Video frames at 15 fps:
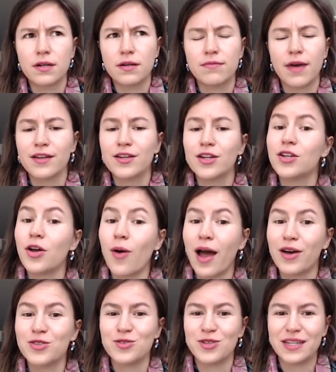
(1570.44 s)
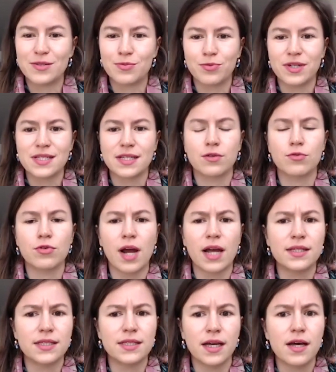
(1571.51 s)
I don't know how to express it.
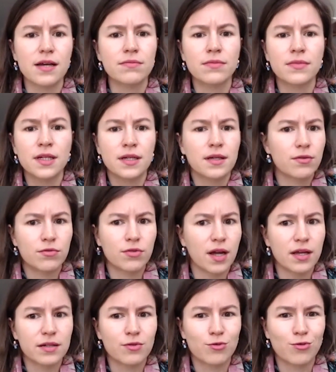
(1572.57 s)
Gratia. Gracia.